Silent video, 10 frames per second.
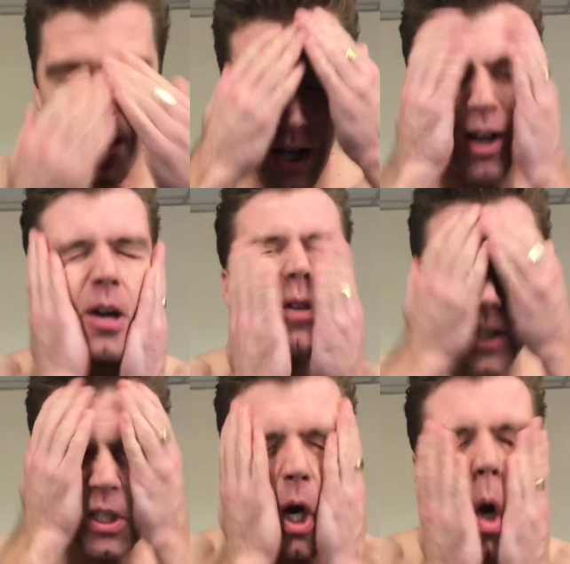
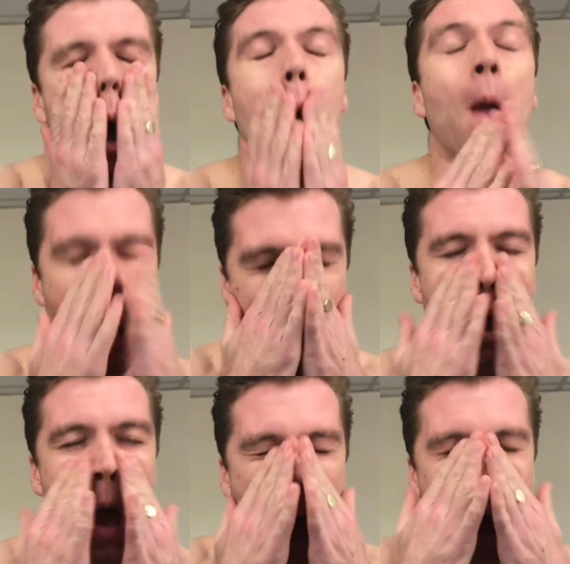We've
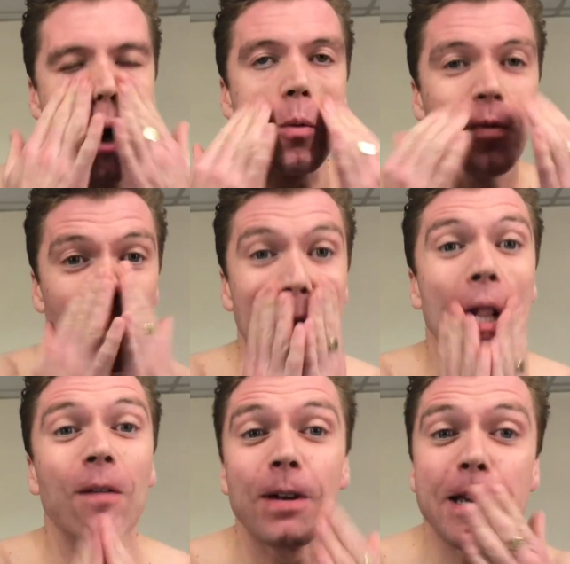got the
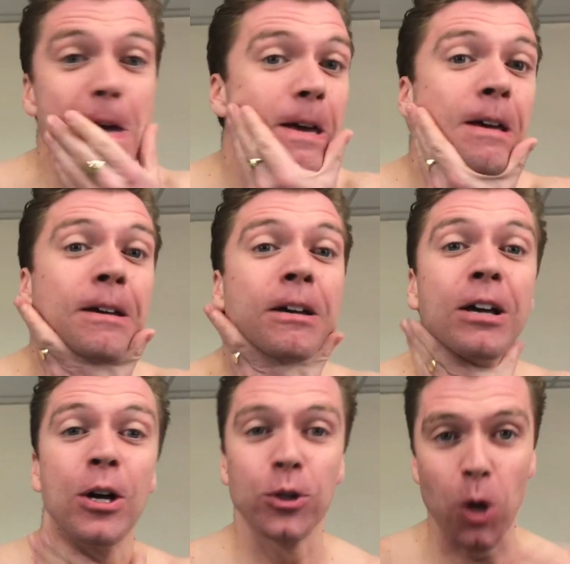lovely
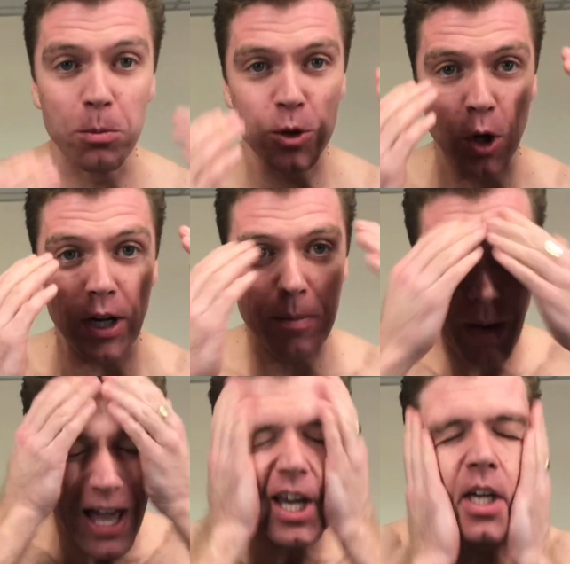Dom Jolly
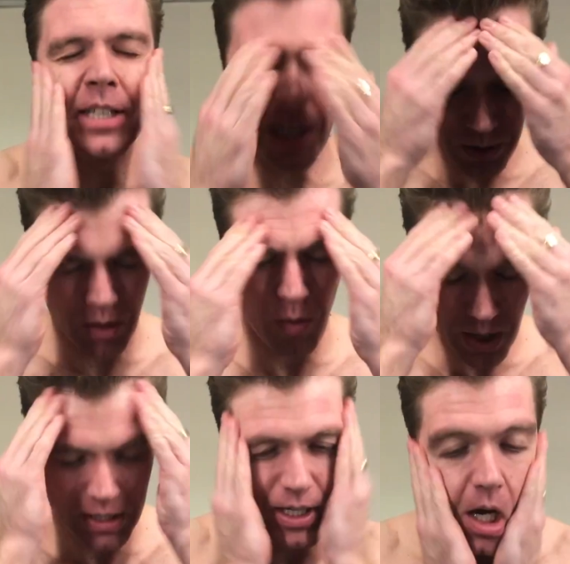back as our
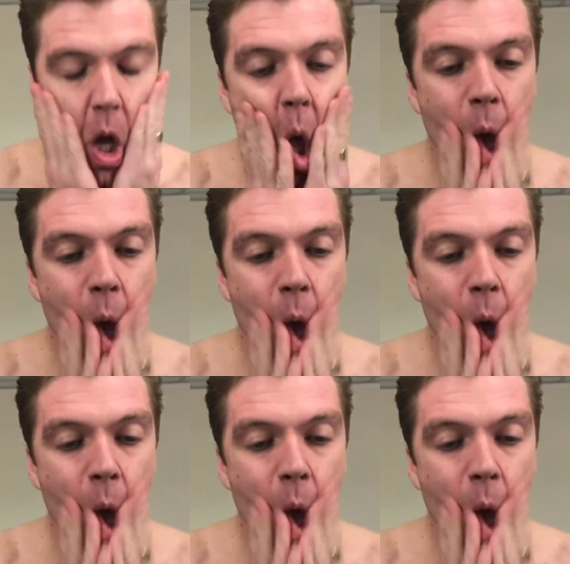narrator,